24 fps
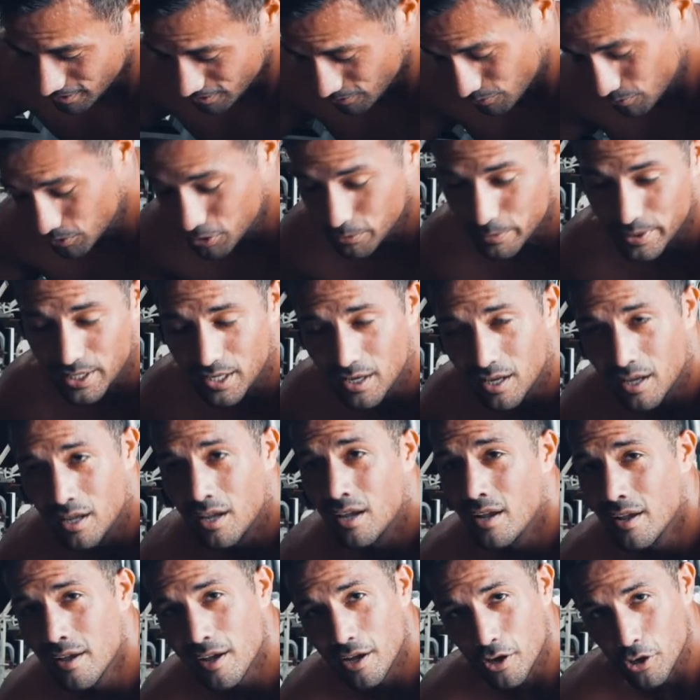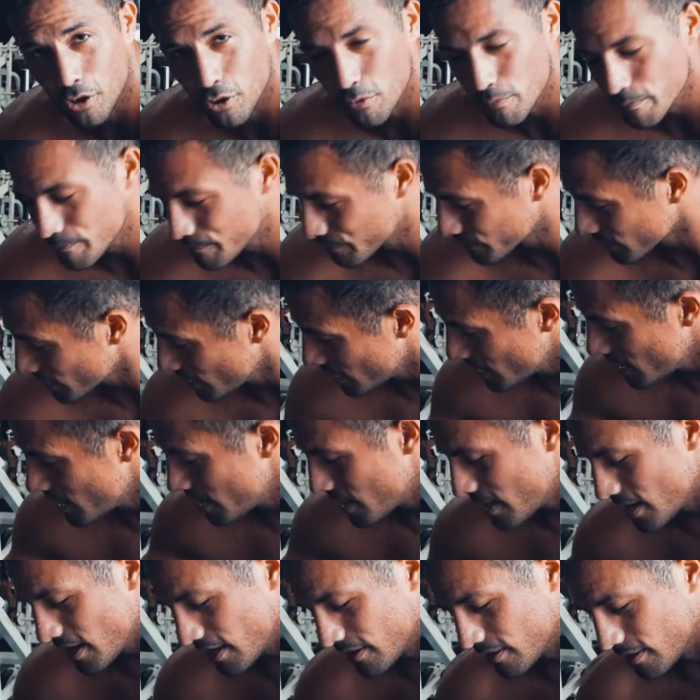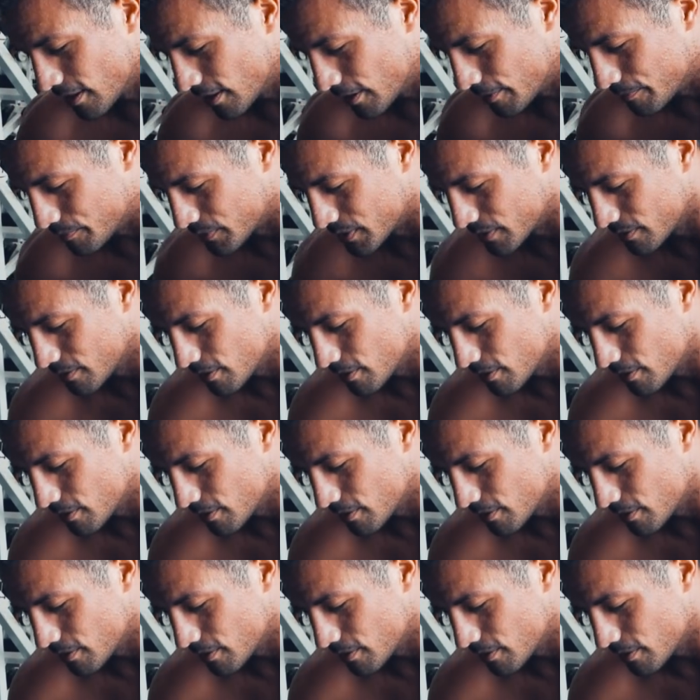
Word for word: will be, I hope. And um,